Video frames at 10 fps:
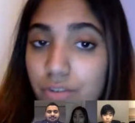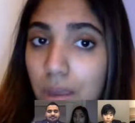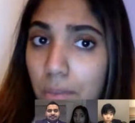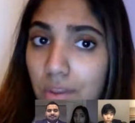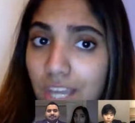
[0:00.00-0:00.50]

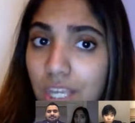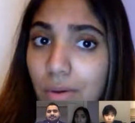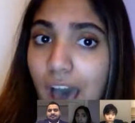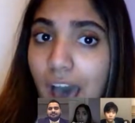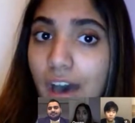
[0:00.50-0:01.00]
paper that you
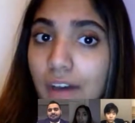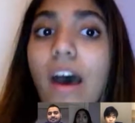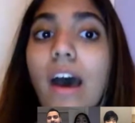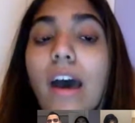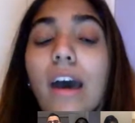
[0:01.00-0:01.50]
have
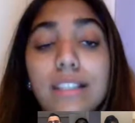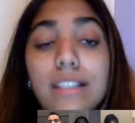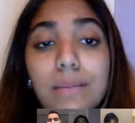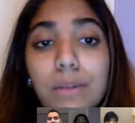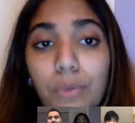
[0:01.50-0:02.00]
is
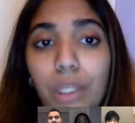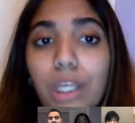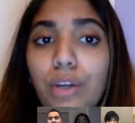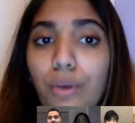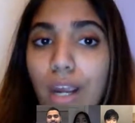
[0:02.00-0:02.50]
going to be
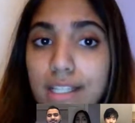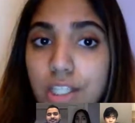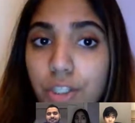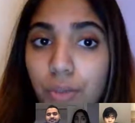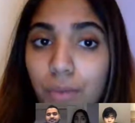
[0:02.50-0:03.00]
really great
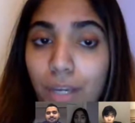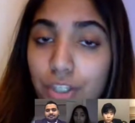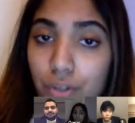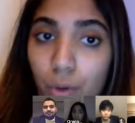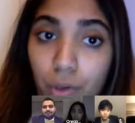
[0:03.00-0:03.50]
to make
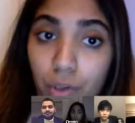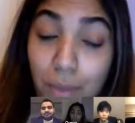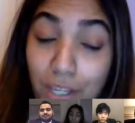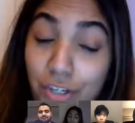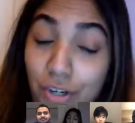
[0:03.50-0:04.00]
sure
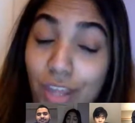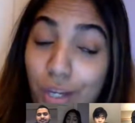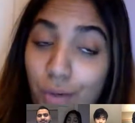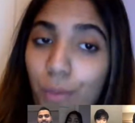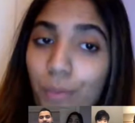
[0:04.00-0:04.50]
that
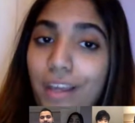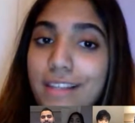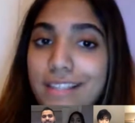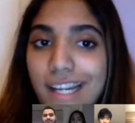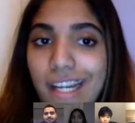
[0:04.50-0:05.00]
your role play
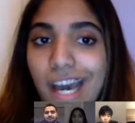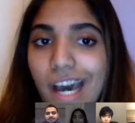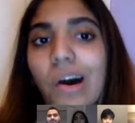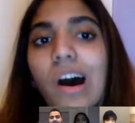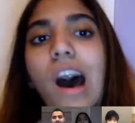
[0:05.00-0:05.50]
is standing
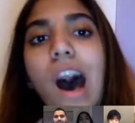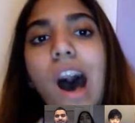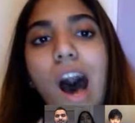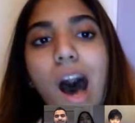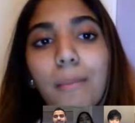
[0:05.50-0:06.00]
out.
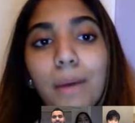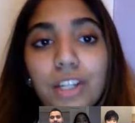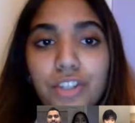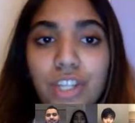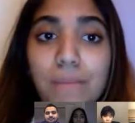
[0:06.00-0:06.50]

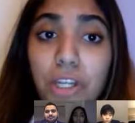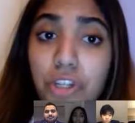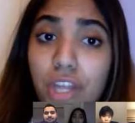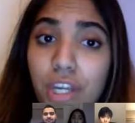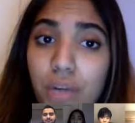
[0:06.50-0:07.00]
Additionally, make
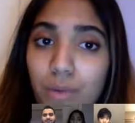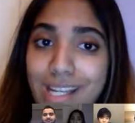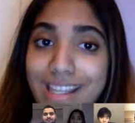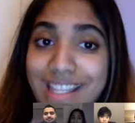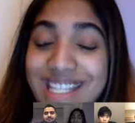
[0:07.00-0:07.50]
sure that you're
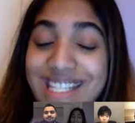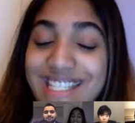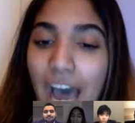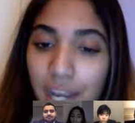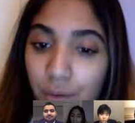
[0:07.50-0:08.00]
reading the
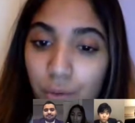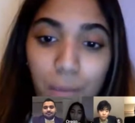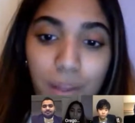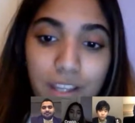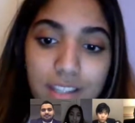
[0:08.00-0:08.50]
entire role
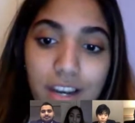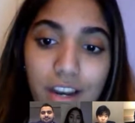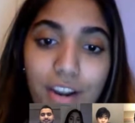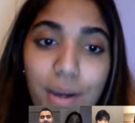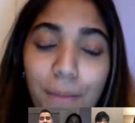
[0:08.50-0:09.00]
play
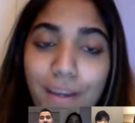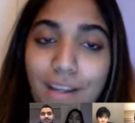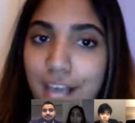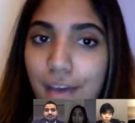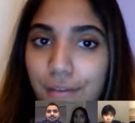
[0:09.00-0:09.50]
scenario
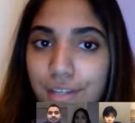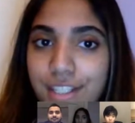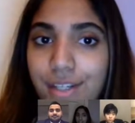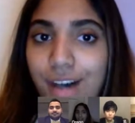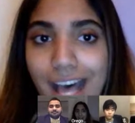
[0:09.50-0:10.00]
because every
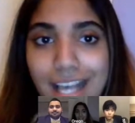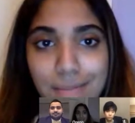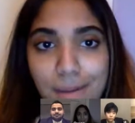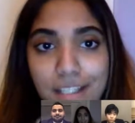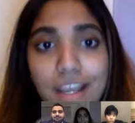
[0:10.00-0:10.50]
single
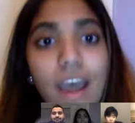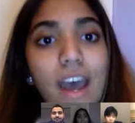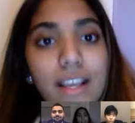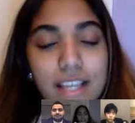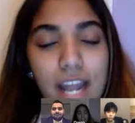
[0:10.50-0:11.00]
aspect
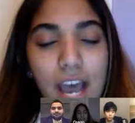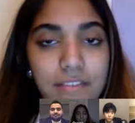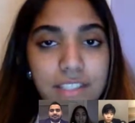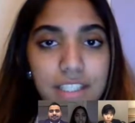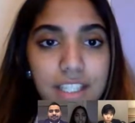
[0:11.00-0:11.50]
is going to
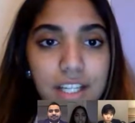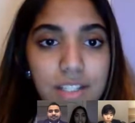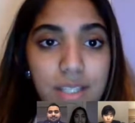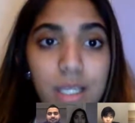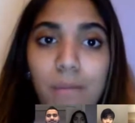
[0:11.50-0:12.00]
have
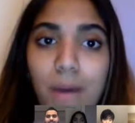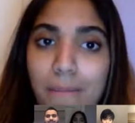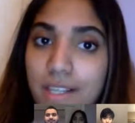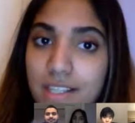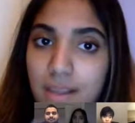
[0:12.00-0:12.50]
details and you
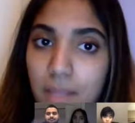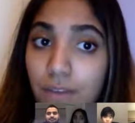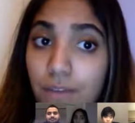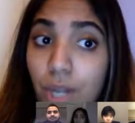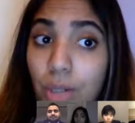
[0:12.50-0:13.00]
might miss something
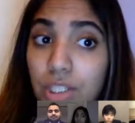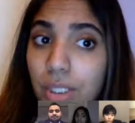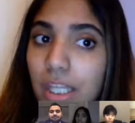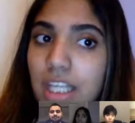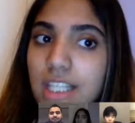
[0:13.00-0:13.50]
if you don't
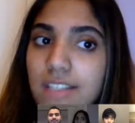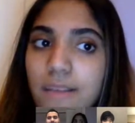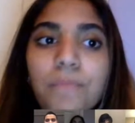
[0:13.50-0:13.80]
do this.